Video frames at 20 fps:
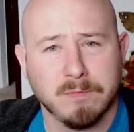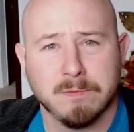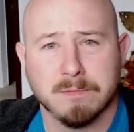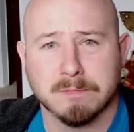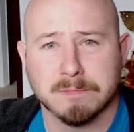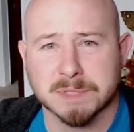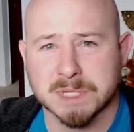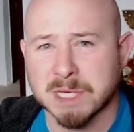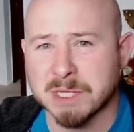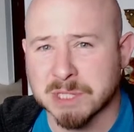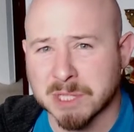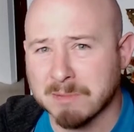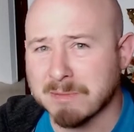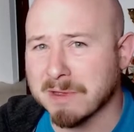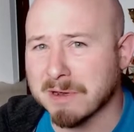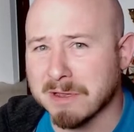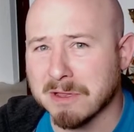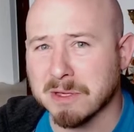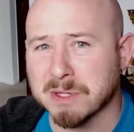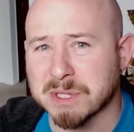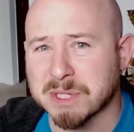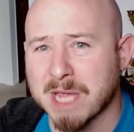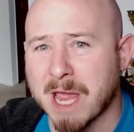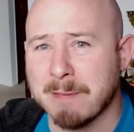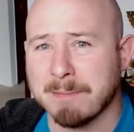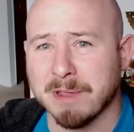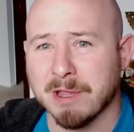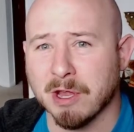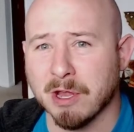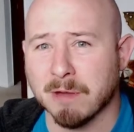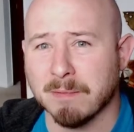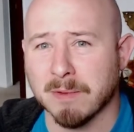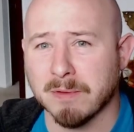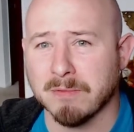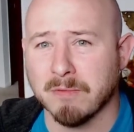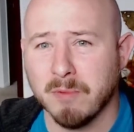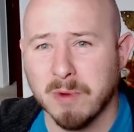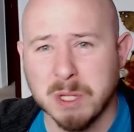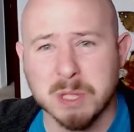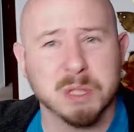say something a little sappy here,
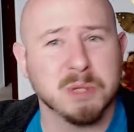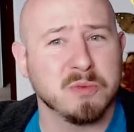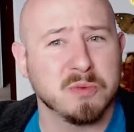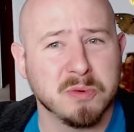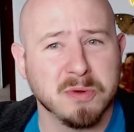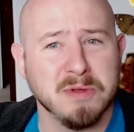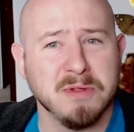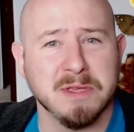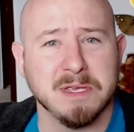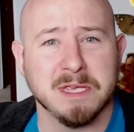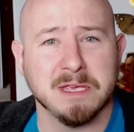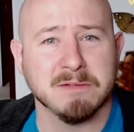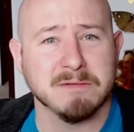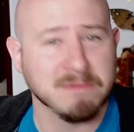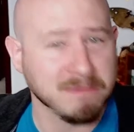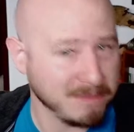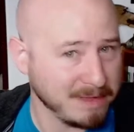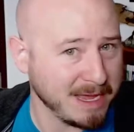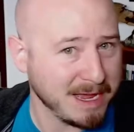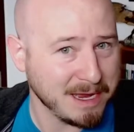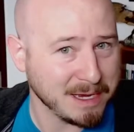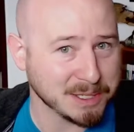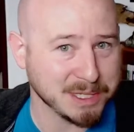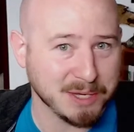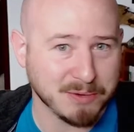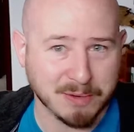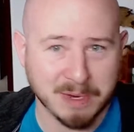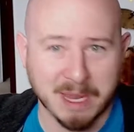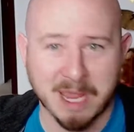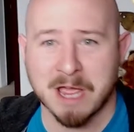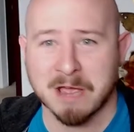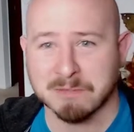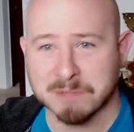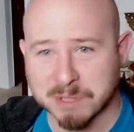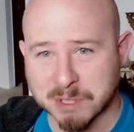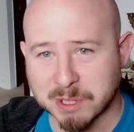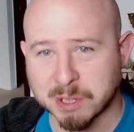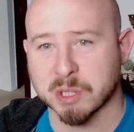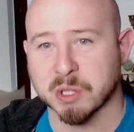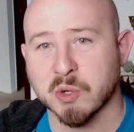but we should really give thanks that we have
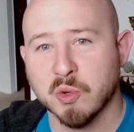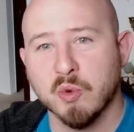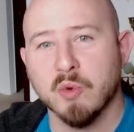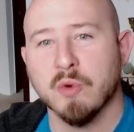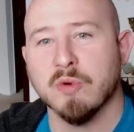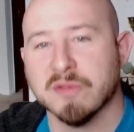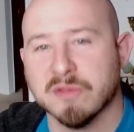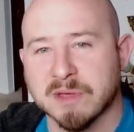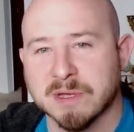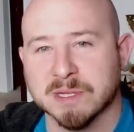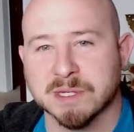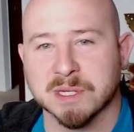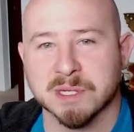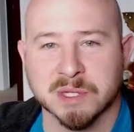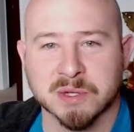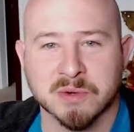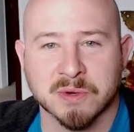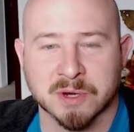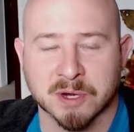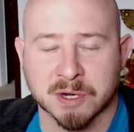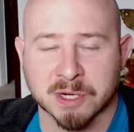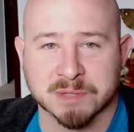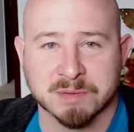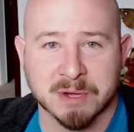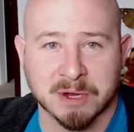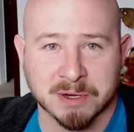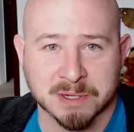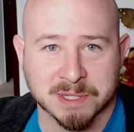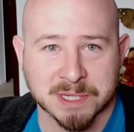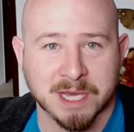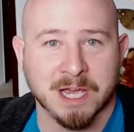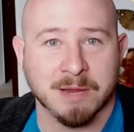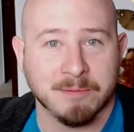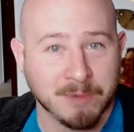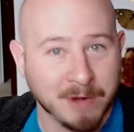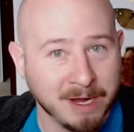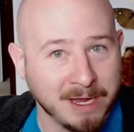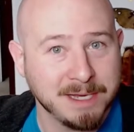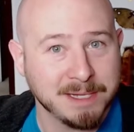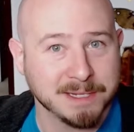such a cool thing to do in our spare time,
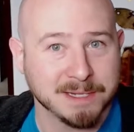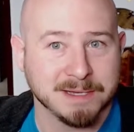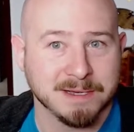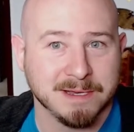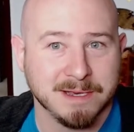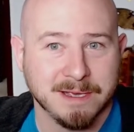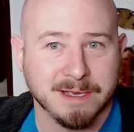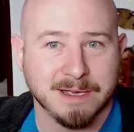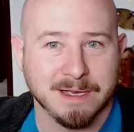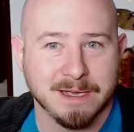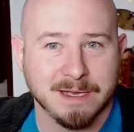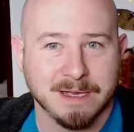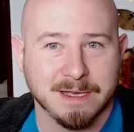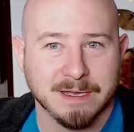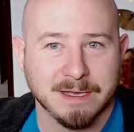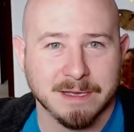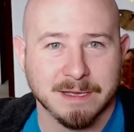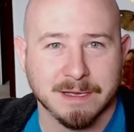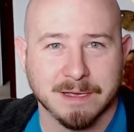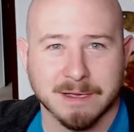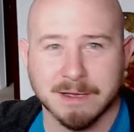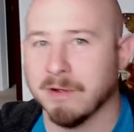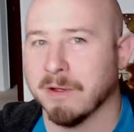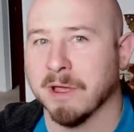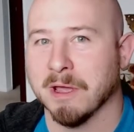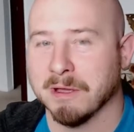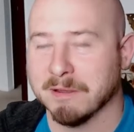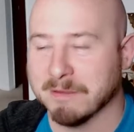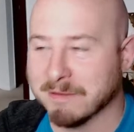right? Okay,